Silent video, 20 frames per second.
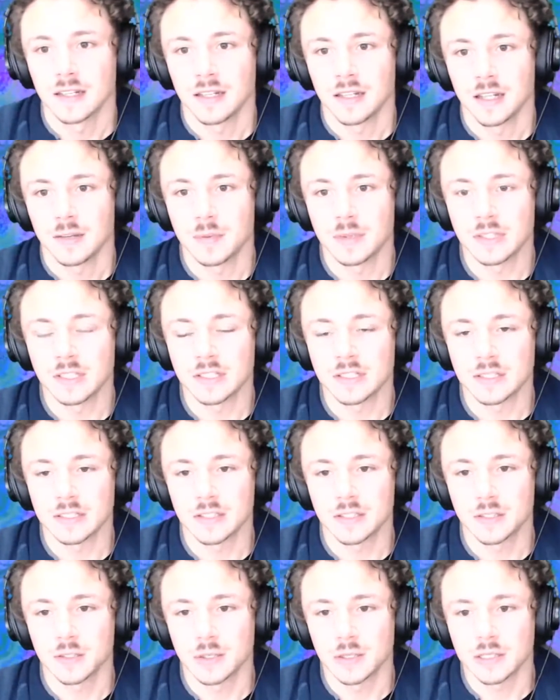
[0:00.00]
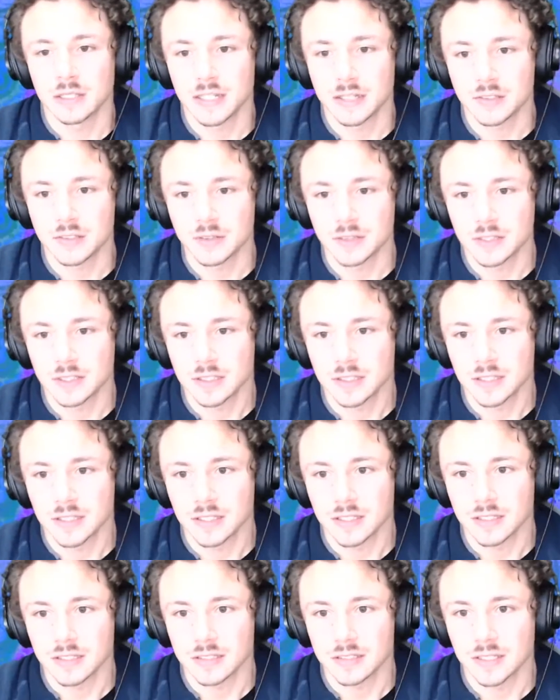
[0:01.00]
I've been looking into electric
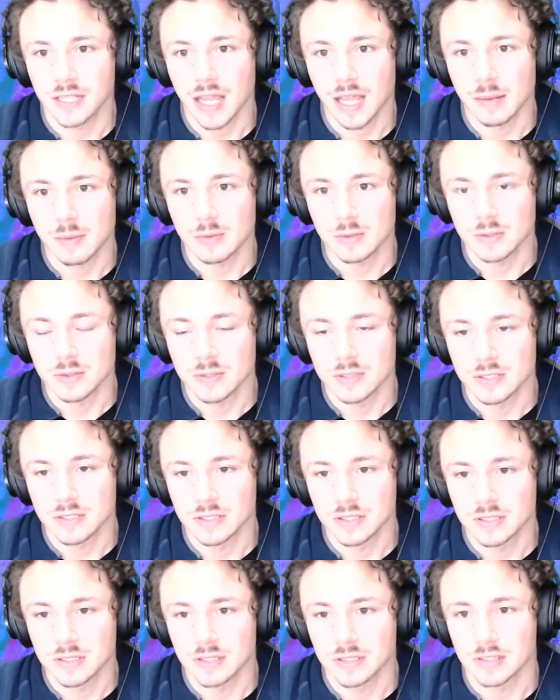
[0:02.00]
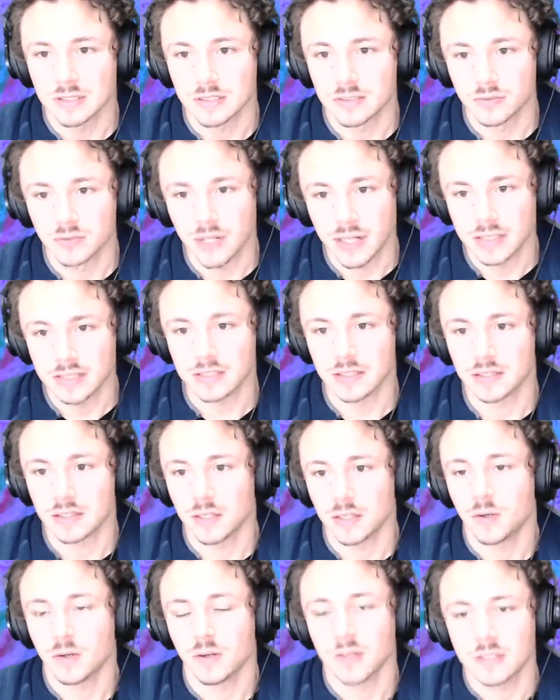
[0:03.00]
tables to raise and
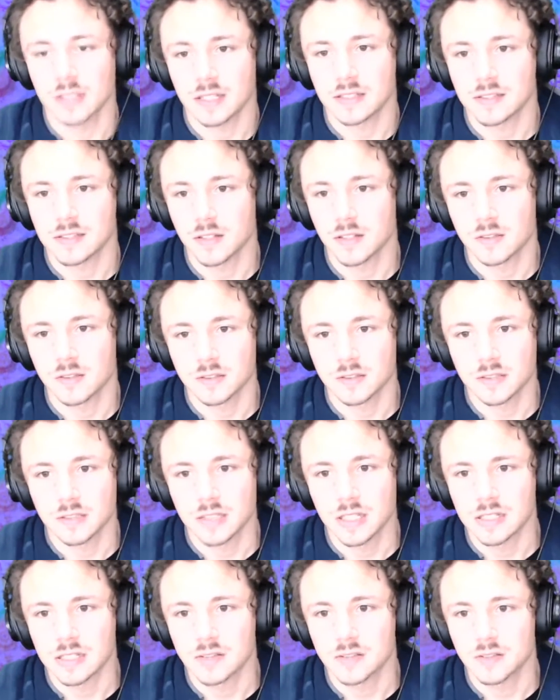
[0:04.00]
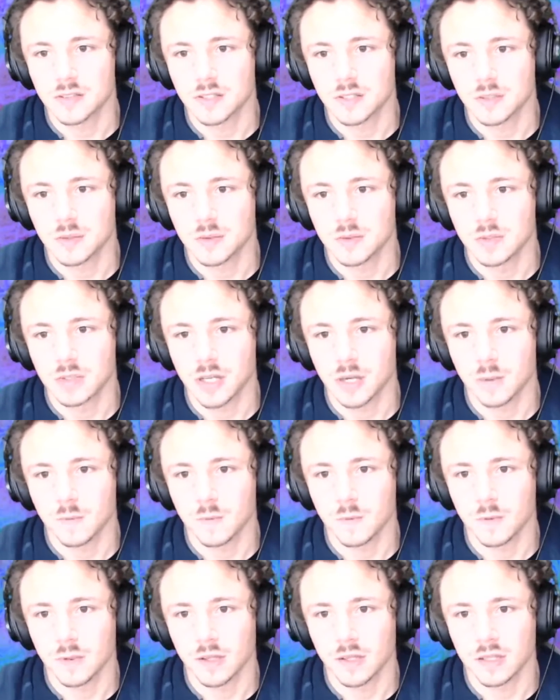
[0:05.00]
lower, because that's such a huge
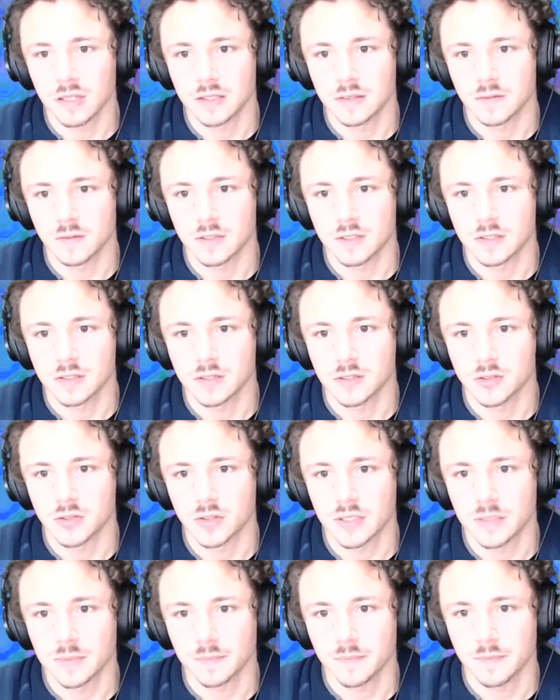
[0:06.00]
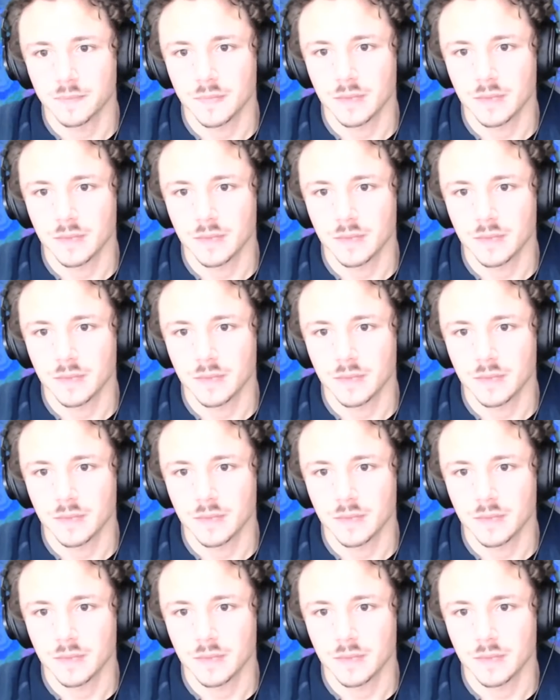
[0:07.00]
helpful thing for this stream.